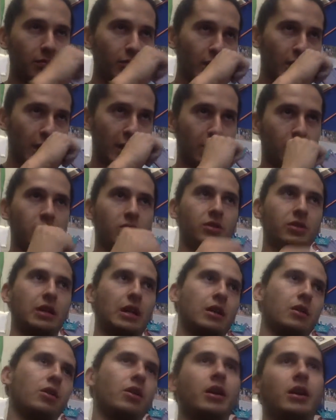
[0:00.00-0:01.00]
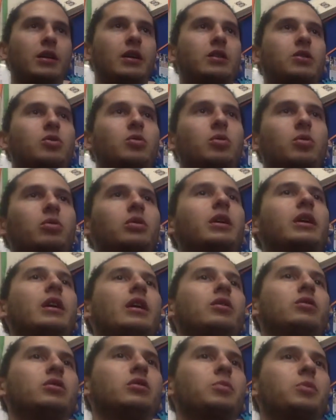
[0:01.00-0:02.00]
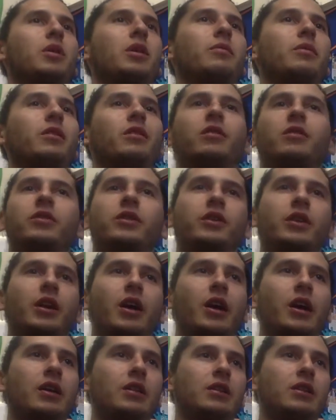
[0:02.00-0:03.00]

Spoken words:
And I was just like, okay, that's cool. Like I'll just provide my own funding. And